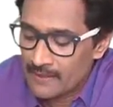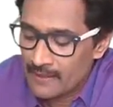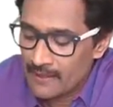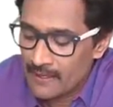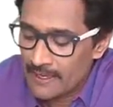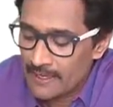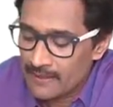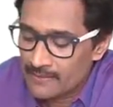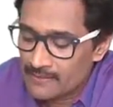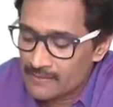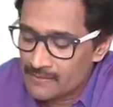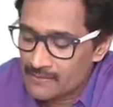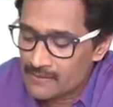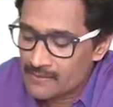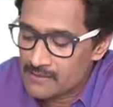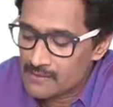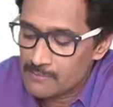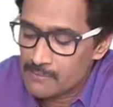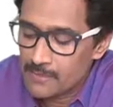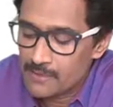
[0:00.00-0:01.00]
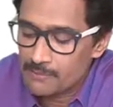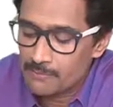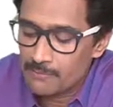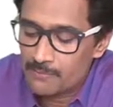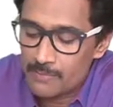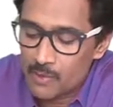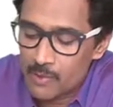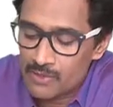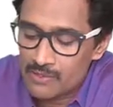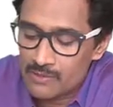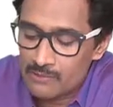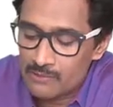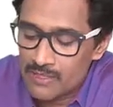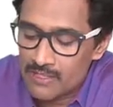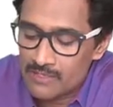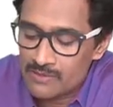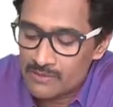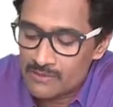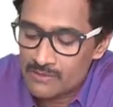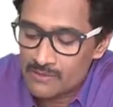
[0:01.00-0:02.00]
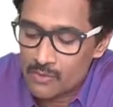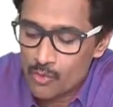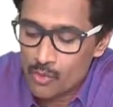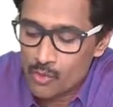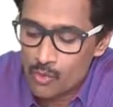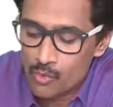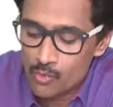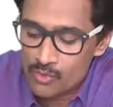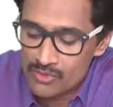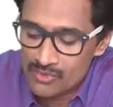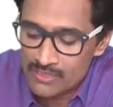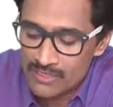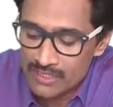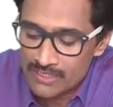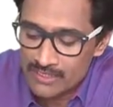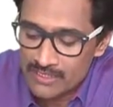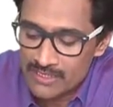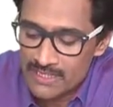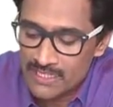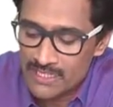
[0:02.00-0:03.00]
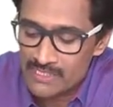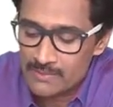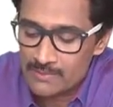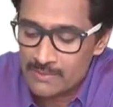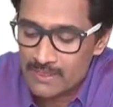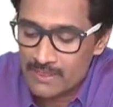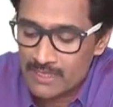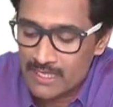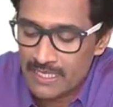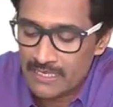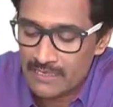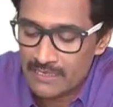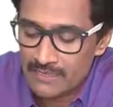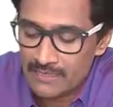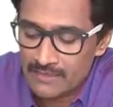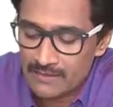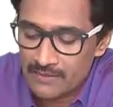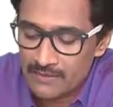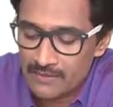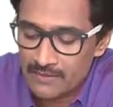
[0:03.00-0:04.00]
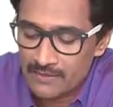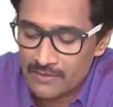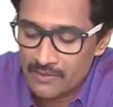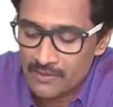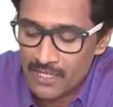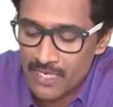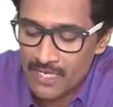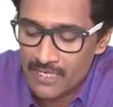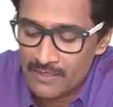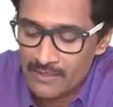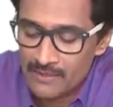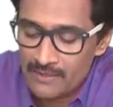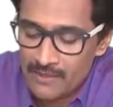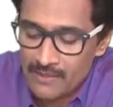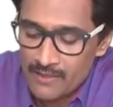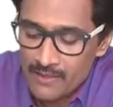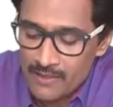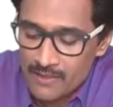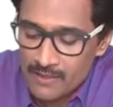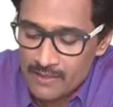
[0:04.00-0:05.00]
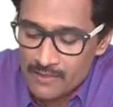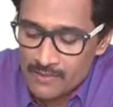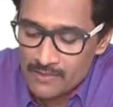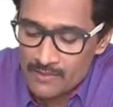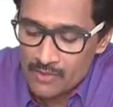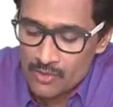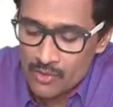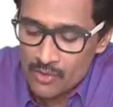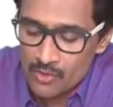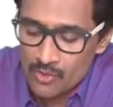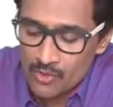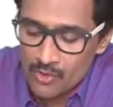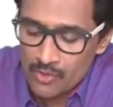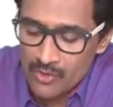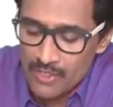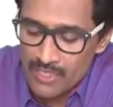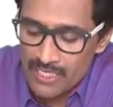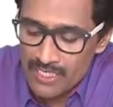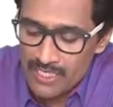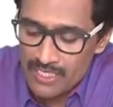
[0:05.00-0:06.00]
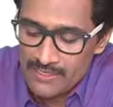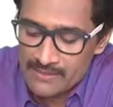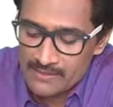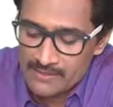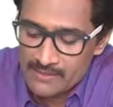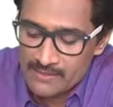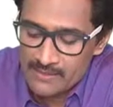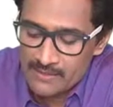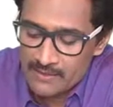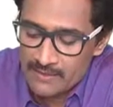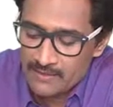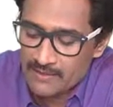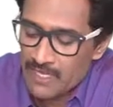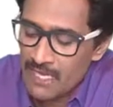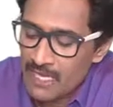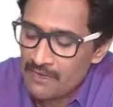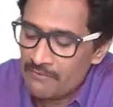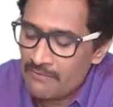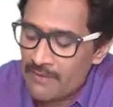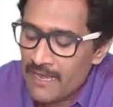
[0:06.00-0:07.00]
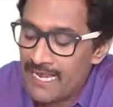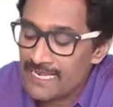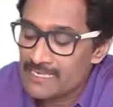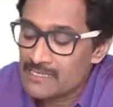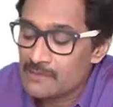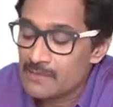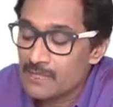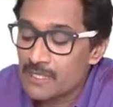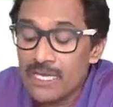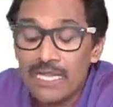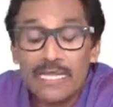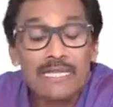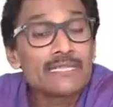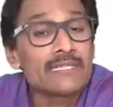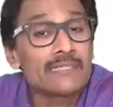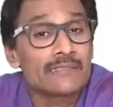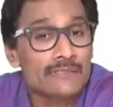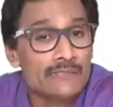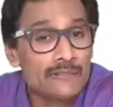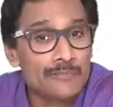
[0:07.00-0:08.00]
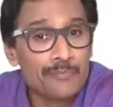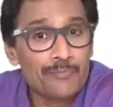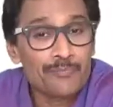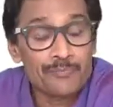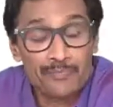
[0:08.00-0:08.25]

And this is possibly the scores that he has been getting. Right. So his graph has been like this.